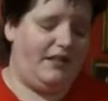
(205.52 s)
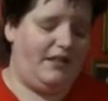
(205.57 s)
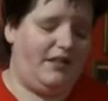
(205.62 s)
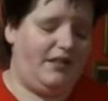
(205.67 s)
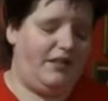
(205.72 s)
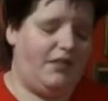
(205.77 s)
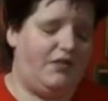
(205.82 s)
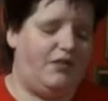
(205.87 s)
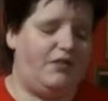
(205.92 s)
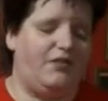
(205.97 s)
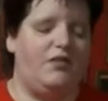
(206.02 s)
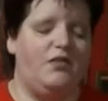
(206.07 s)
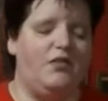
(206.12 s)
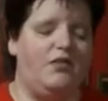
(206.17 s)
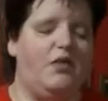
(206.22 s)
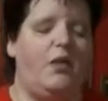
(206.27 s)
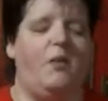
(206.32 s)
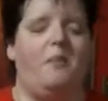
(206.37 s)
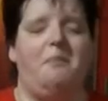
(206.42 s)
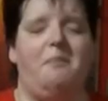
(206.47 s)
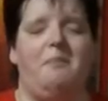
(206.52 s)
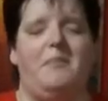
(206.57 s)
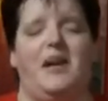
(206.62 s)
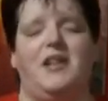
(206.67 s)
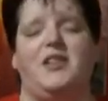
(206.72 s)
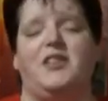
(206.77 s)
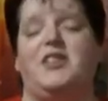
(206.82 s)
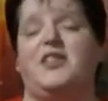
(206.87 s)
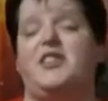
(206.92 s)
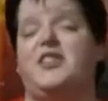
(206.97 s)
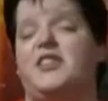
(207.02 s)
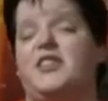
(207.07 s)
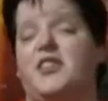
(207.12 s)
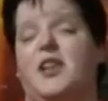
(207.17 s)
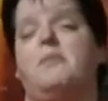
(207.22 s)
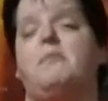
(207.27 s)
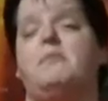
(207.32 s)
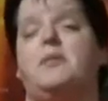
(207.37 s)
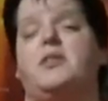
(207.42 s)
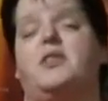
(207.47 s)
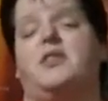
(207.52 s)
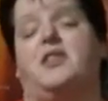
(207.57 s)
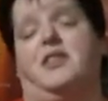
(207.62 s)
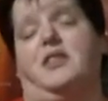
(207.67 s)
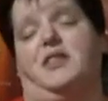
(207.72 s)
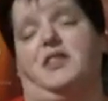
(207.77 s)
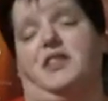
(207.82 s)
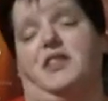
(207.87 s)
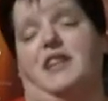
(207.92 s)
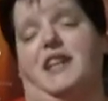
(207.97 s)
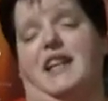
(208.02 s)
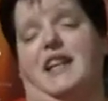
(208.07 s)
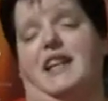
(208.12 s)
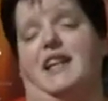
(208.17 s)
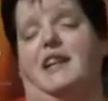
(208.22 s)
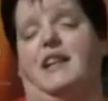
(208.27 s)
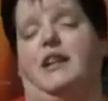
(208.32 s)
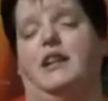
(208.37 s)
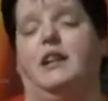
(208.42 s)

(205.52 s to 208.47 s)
just not much substance here.